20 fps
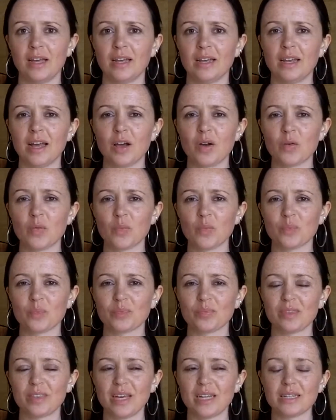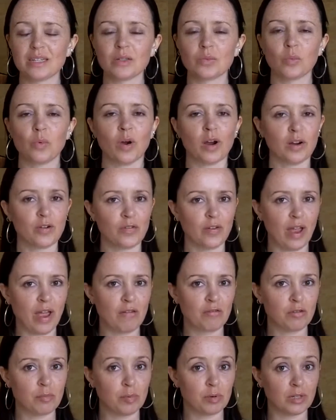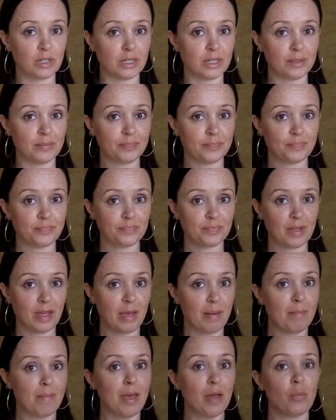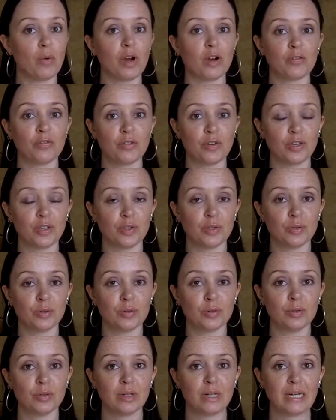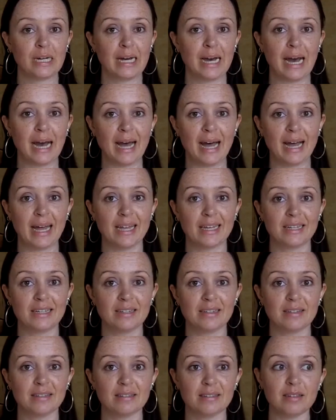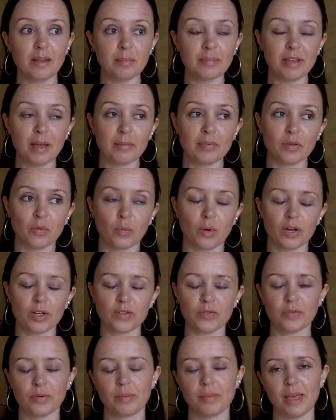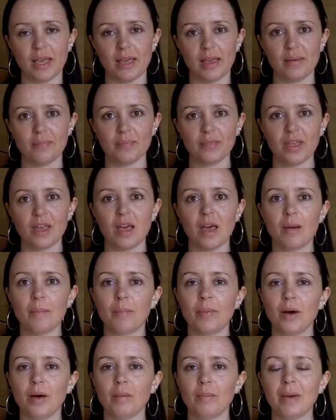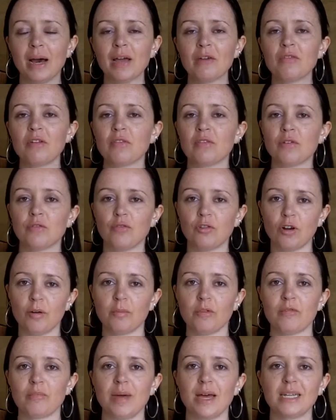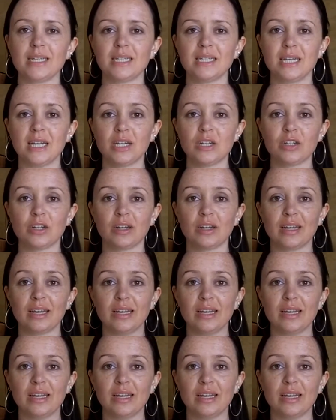Now, that doesn't work for everybody. It may work for you, and sometimes it works for me. But my favourite form of meditation